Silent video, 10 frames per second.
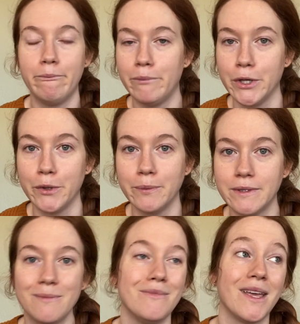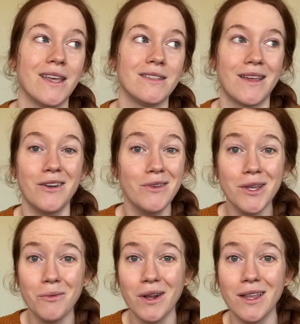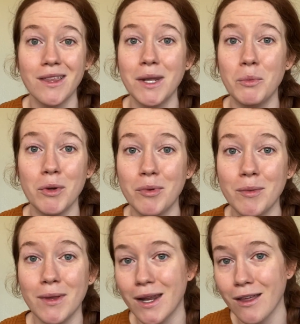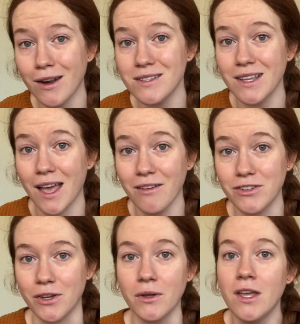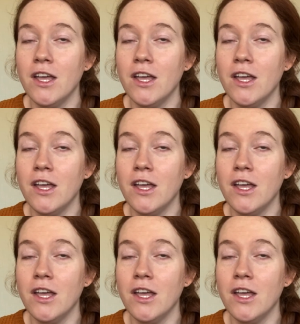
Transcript: poops, because I don't really want to clean more poop than I honestly have to.